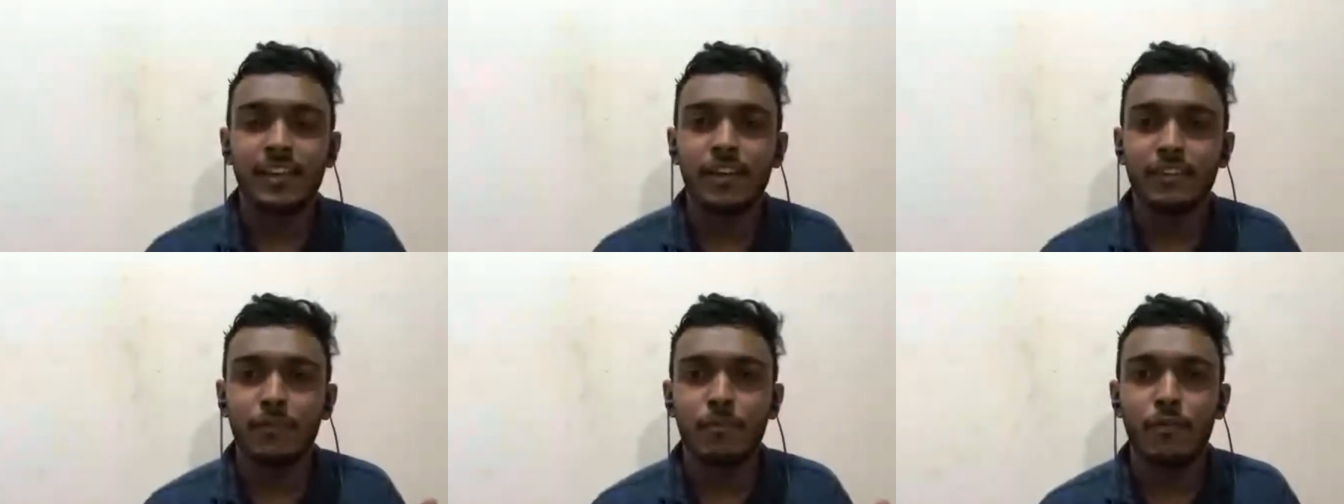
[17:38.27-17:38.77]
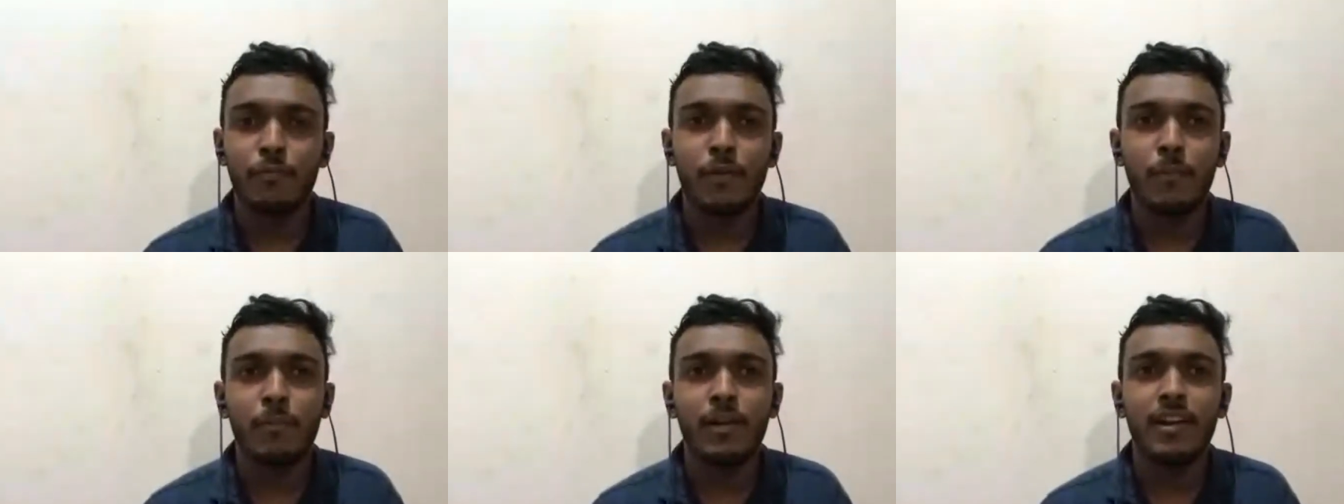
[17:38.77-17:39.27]
some of
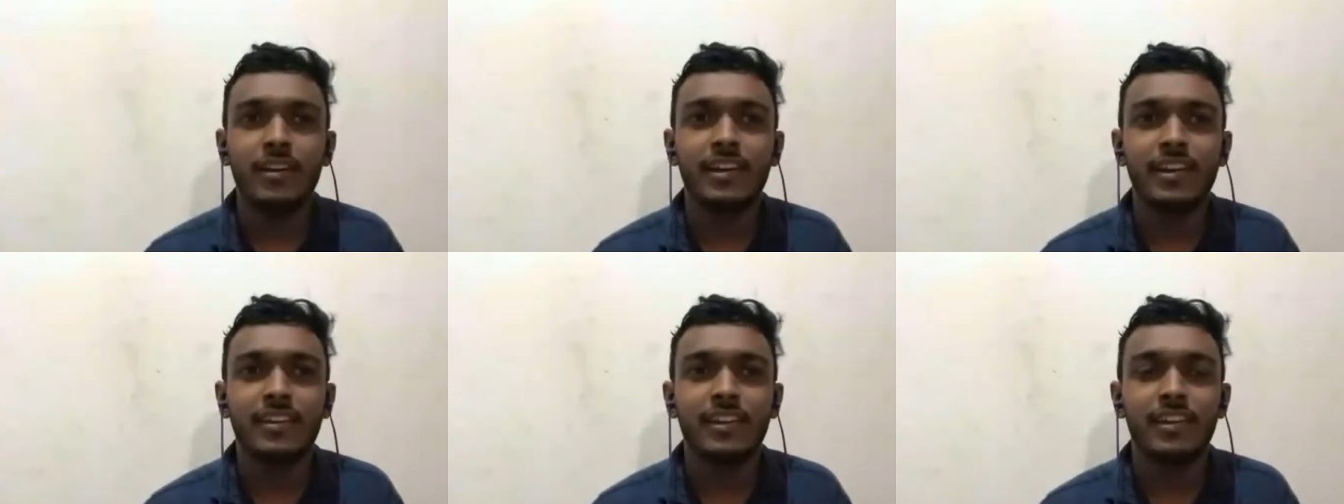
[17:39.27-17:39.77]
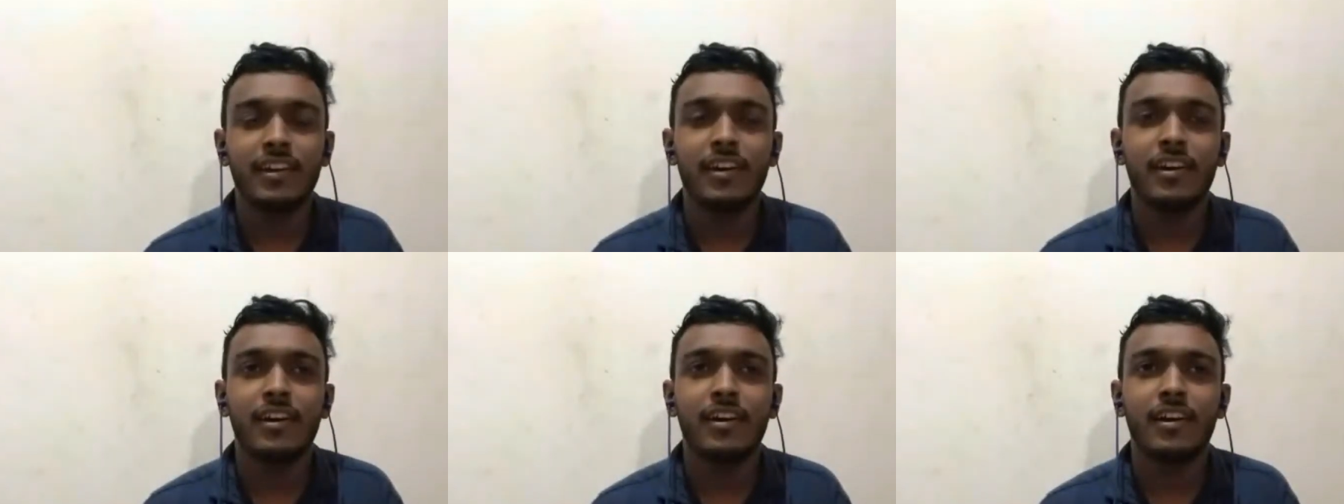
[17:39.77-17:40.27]
people are getting
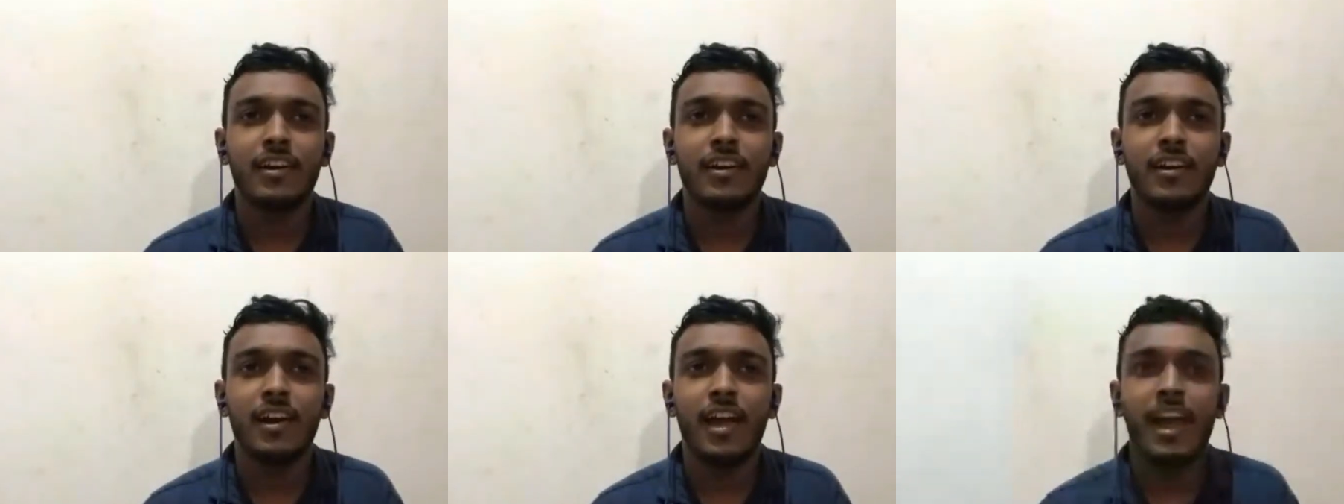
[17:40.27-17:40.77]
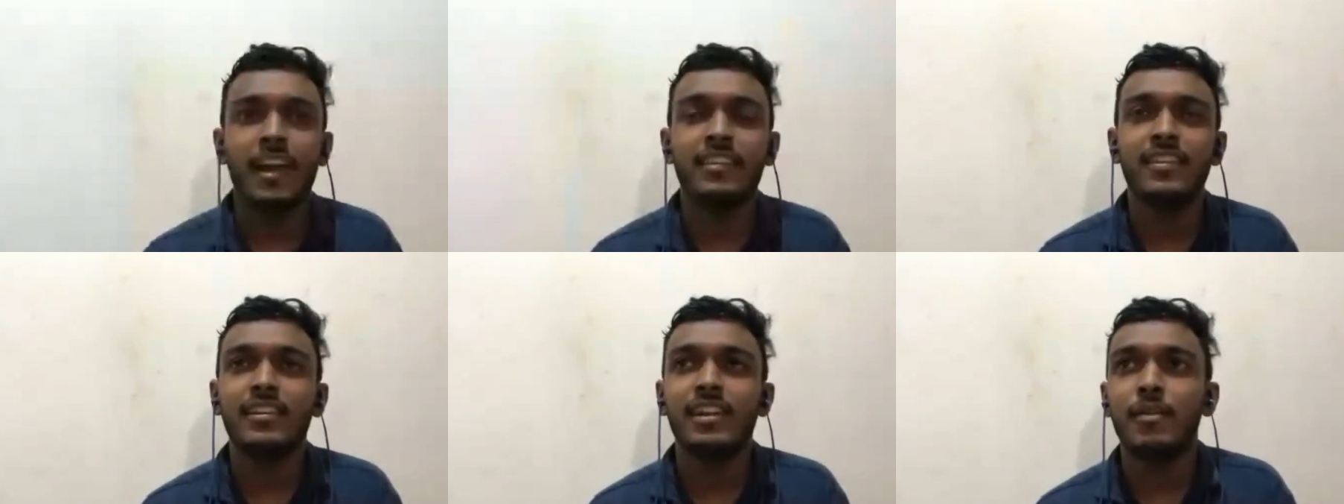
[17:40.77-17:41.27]
at
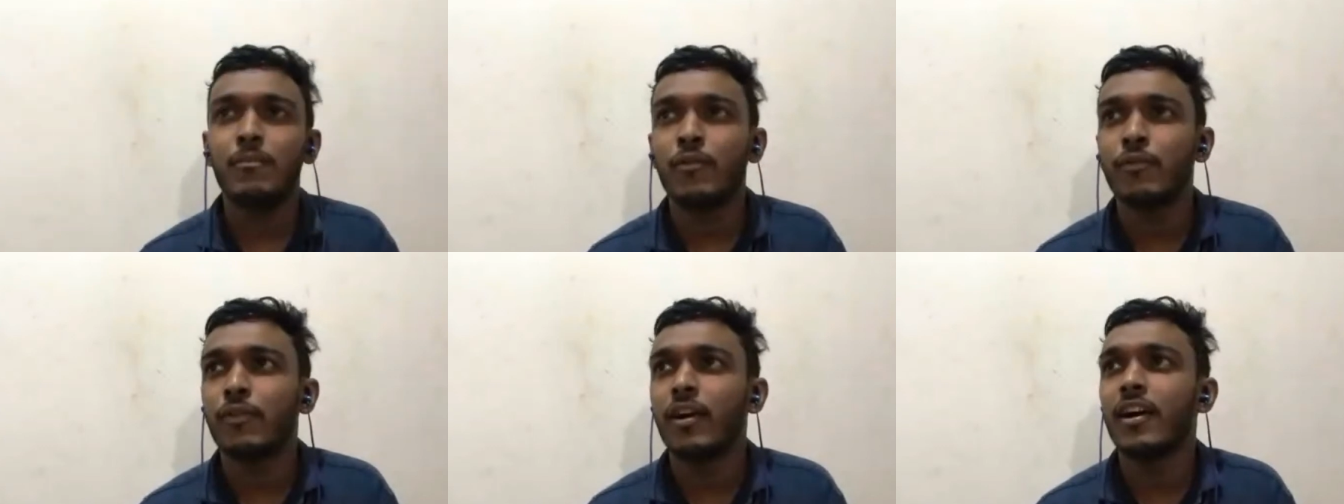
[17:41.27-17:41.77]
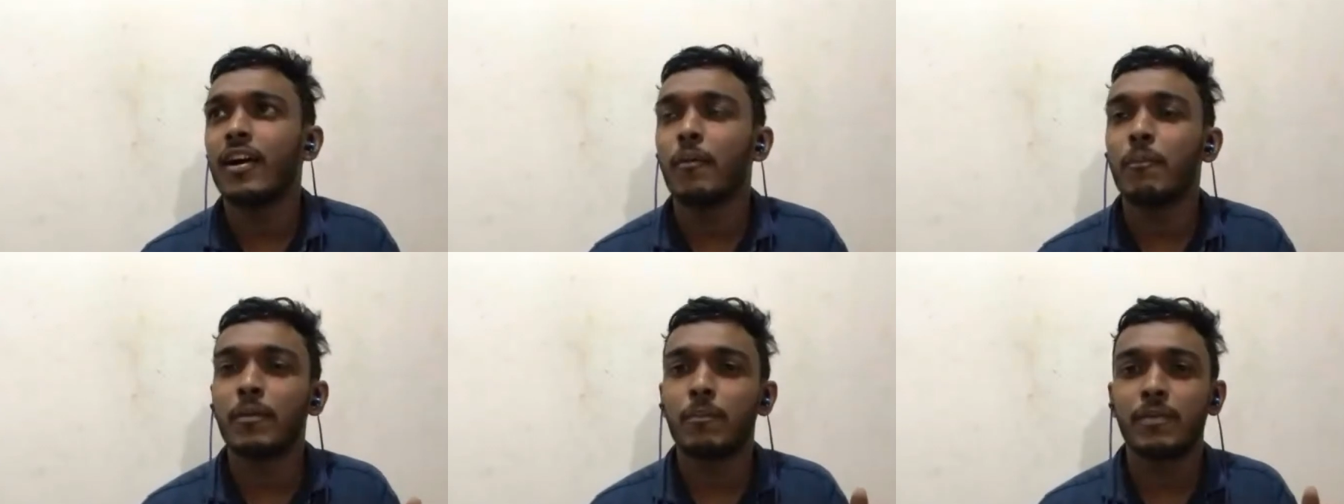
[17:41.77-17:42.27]
the time of
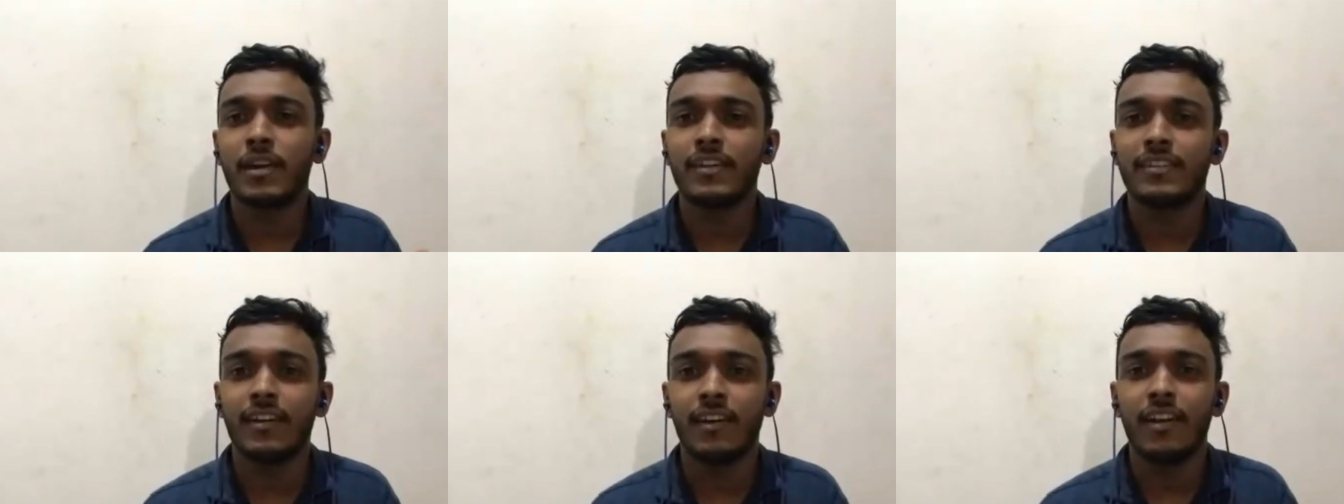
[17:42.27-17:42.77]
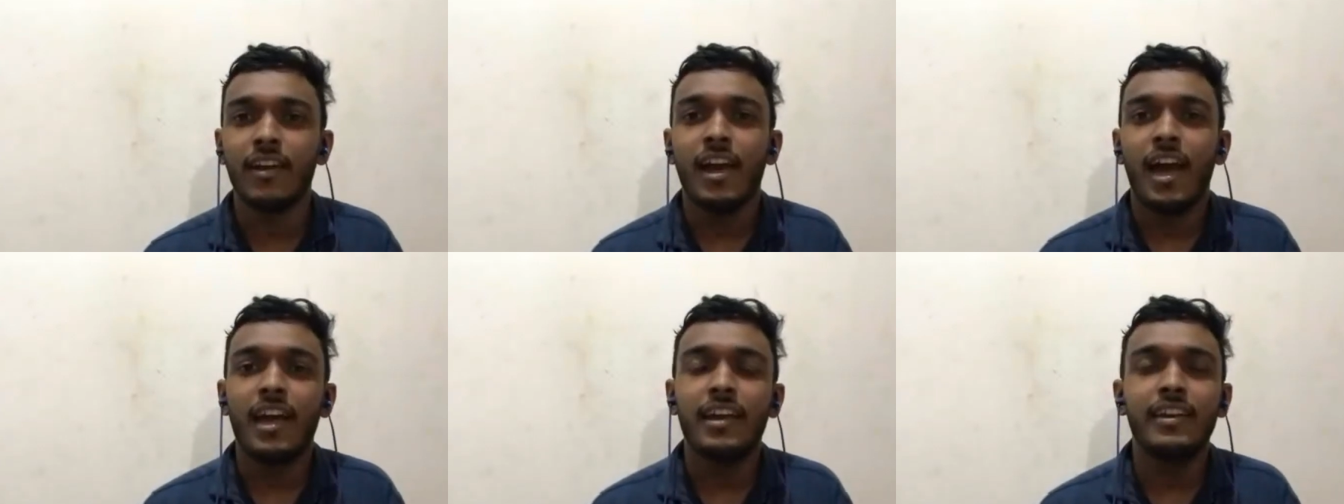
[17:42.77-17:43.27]
preparation.
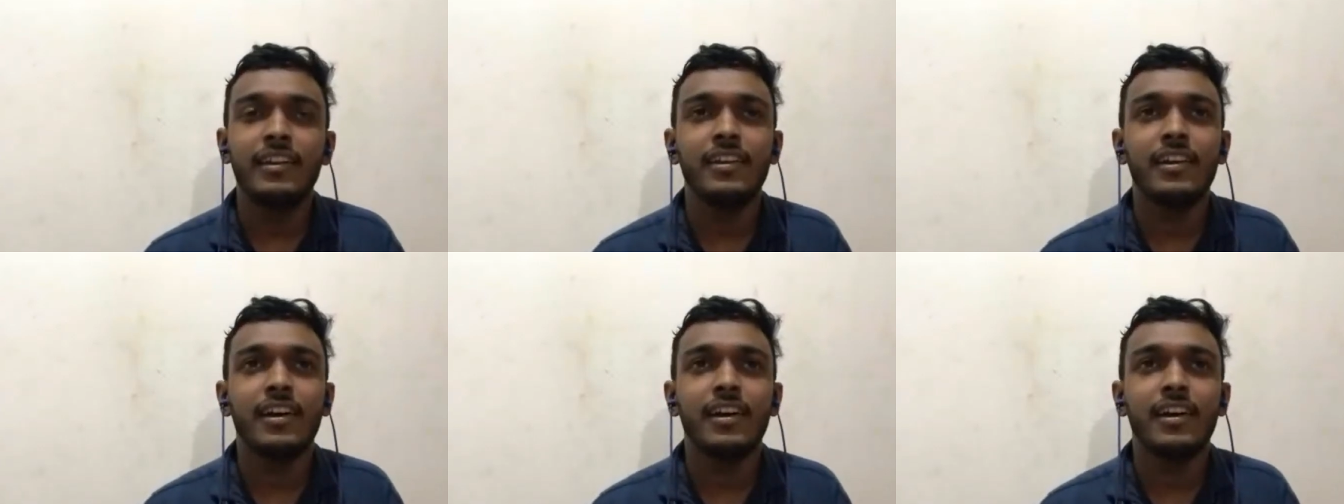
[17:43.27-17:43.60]
I